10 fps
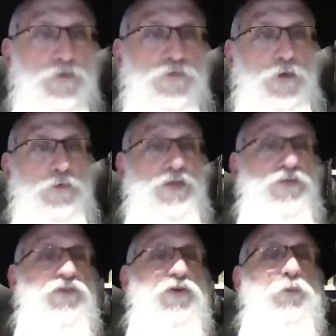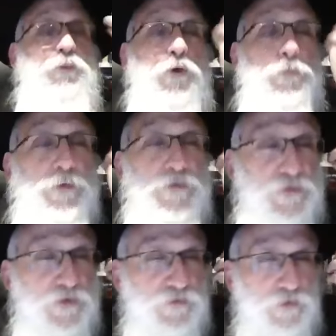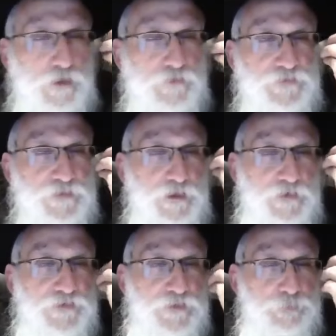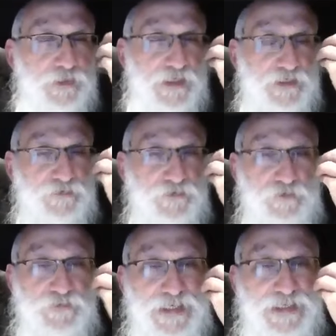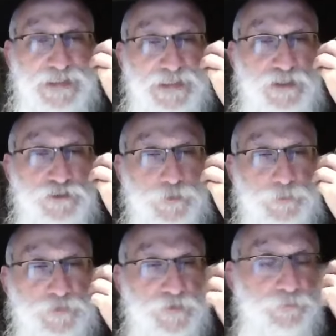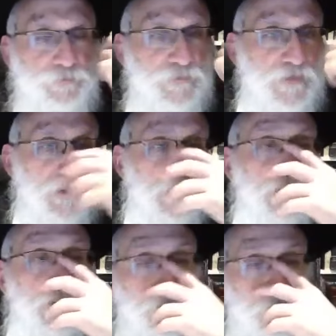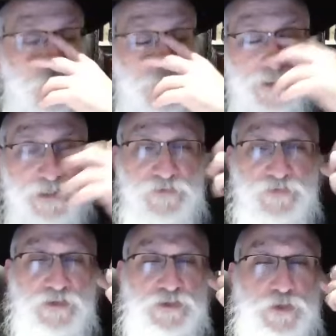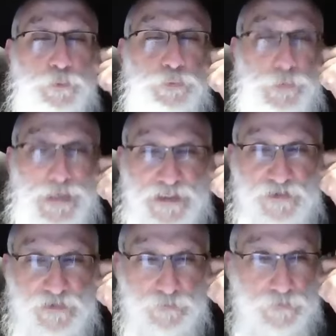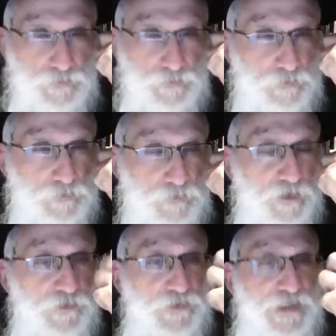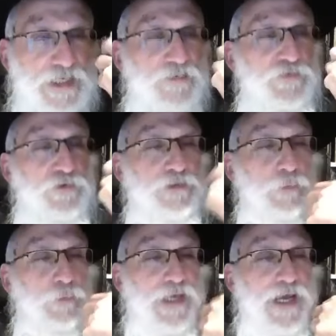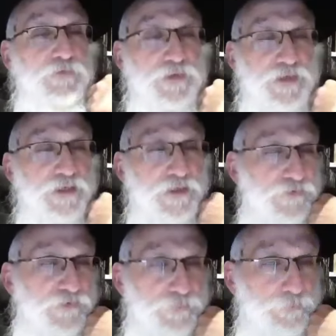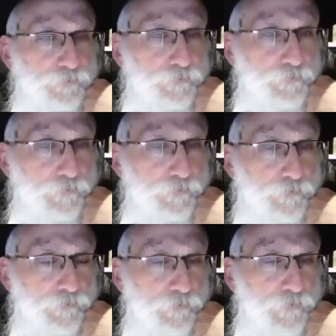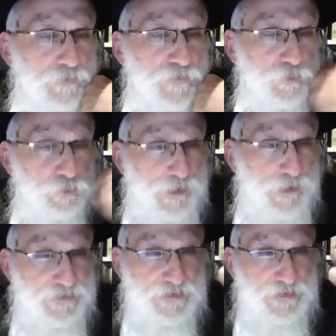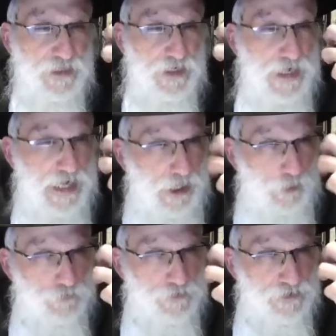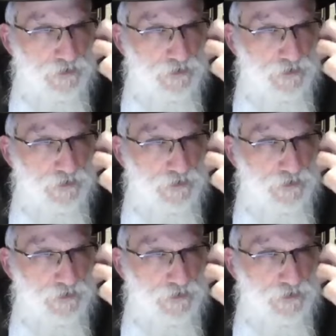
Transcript: So there's two purposes of the plagues, of hitting Egypt. One is to break the evil that we have within us, break that hard,